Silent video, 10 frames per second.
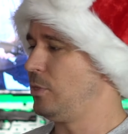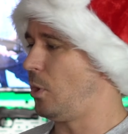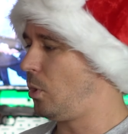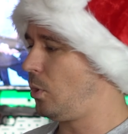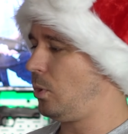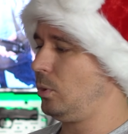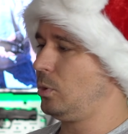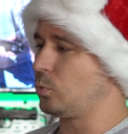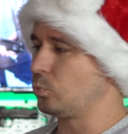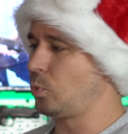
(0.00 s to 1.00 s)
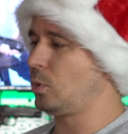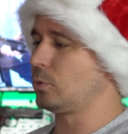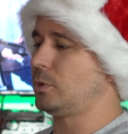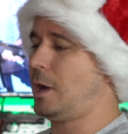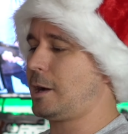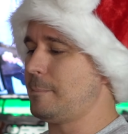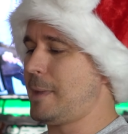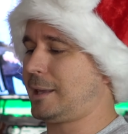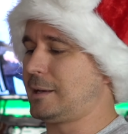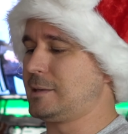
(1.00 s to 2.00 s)
The whole roller lock
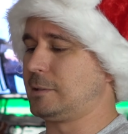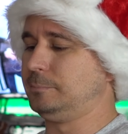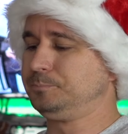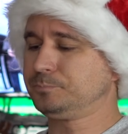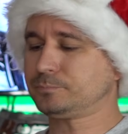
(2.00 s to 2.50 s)
mechanism